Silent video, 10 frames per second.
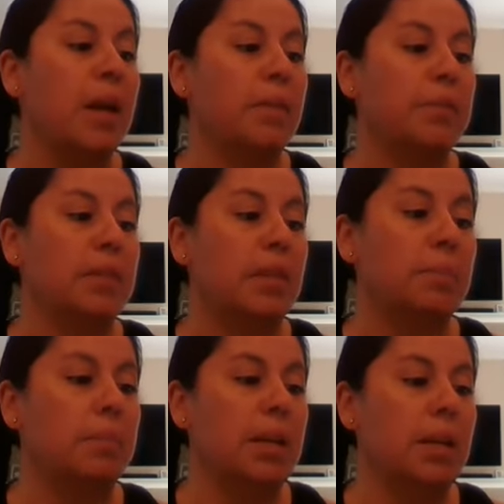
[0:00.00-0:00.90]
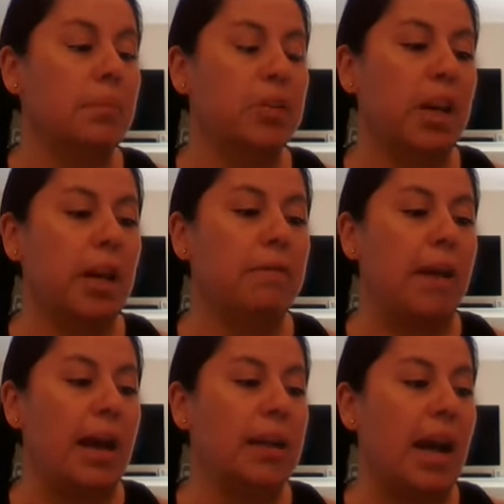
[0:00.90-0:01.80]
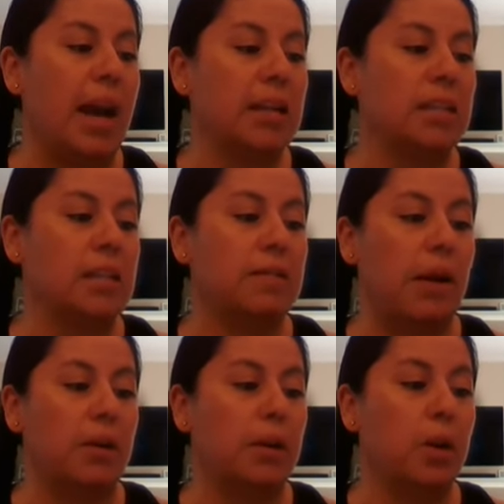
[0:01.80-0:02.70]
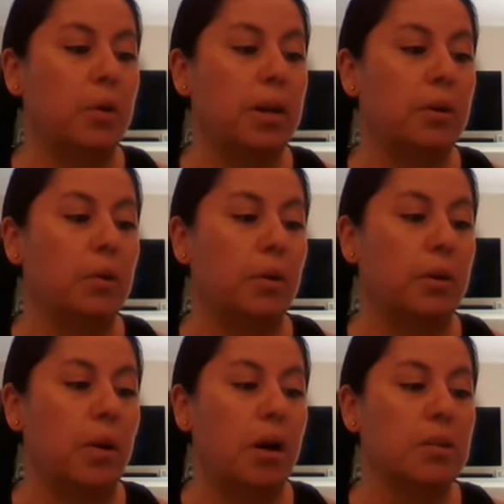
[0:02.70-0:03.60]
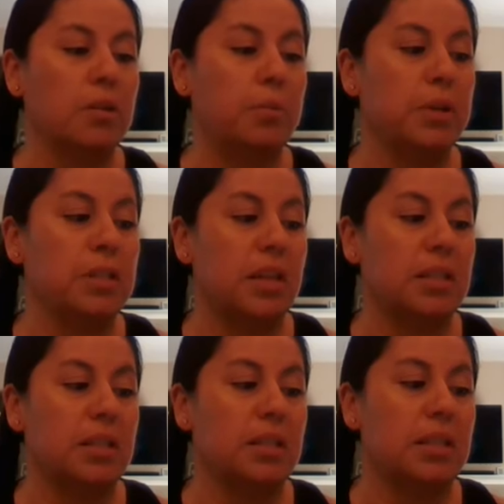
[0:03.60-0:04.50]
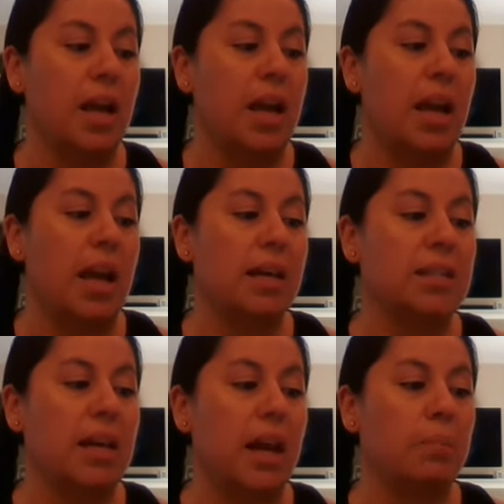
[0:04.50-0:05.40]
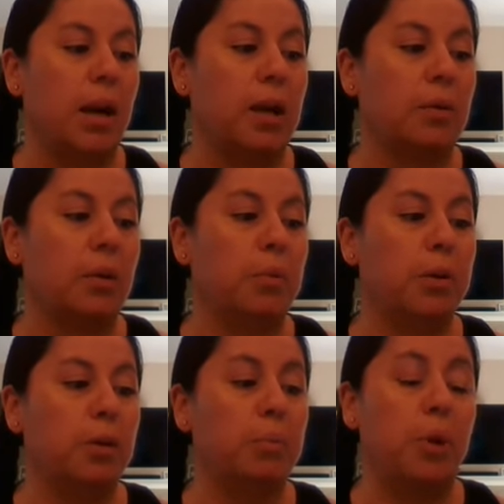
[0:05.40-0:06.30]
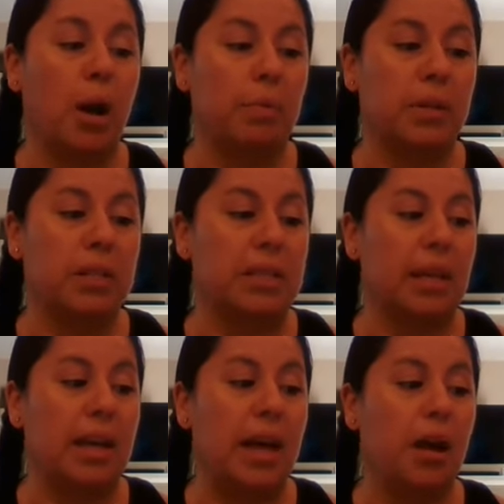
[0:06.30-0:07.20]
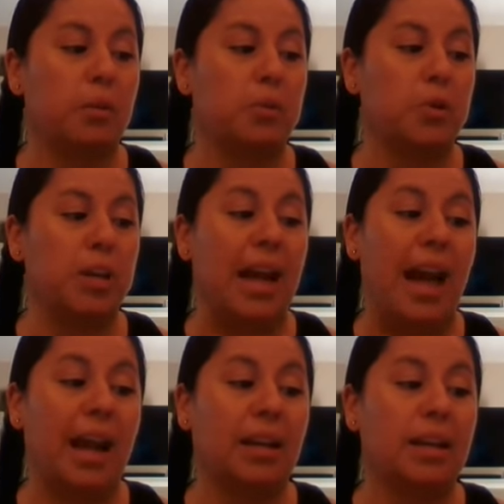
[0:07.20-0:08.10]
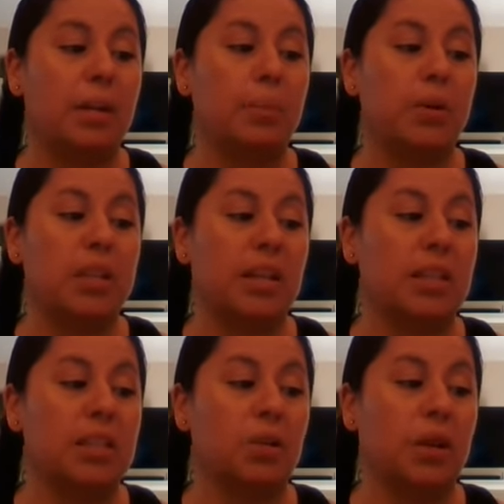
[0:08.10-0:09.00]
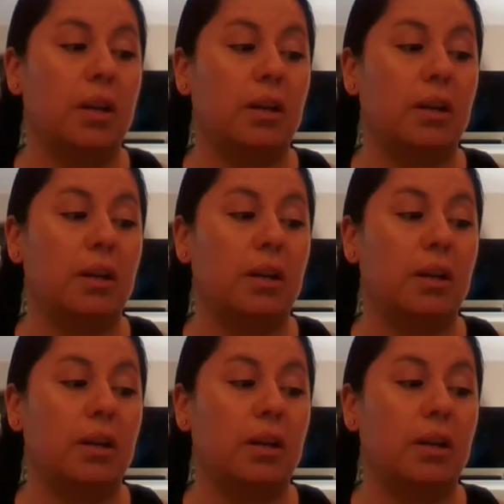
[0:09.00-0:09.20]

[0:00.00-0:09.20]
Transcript: The medium chain fatty acids found in coconut oil also possesses antimicrobial properties that can help treat acne, protect the skin